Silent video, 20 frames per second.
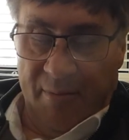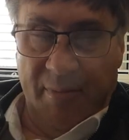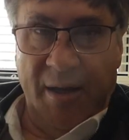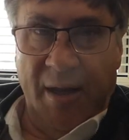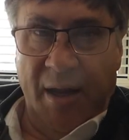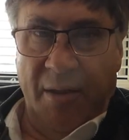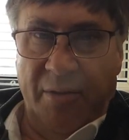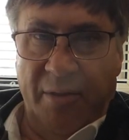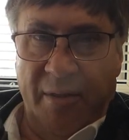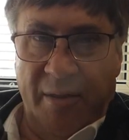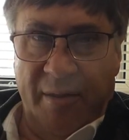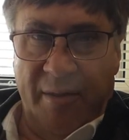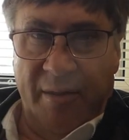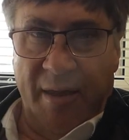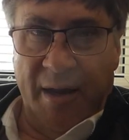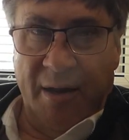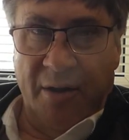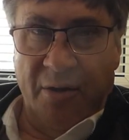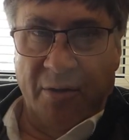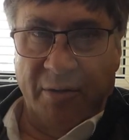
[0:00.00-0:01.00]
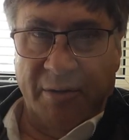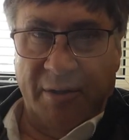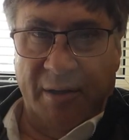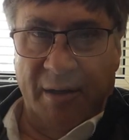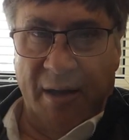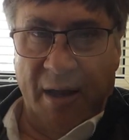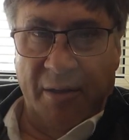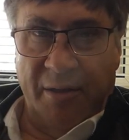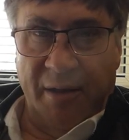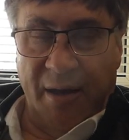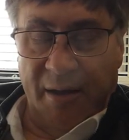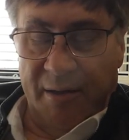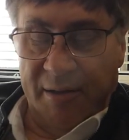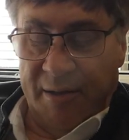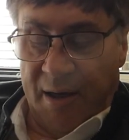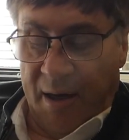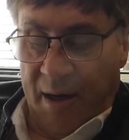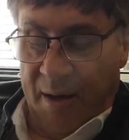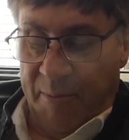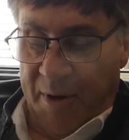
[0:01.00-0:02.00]
yet they cost nothing.
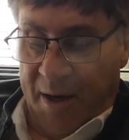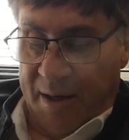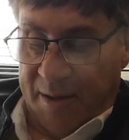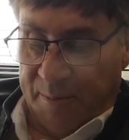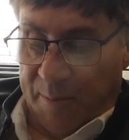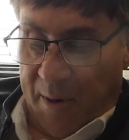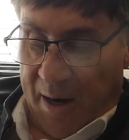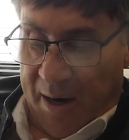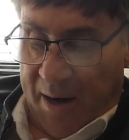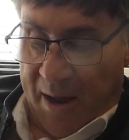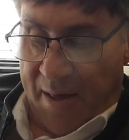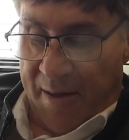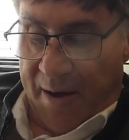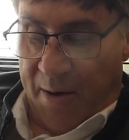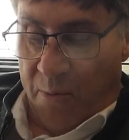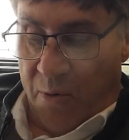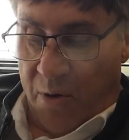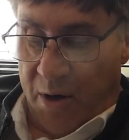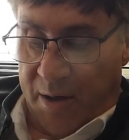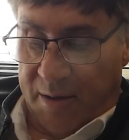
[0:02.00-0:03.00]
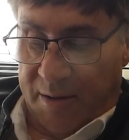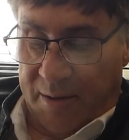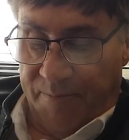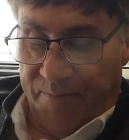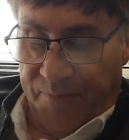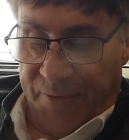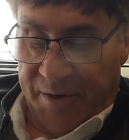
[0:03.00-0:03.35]
So let me explain how that works.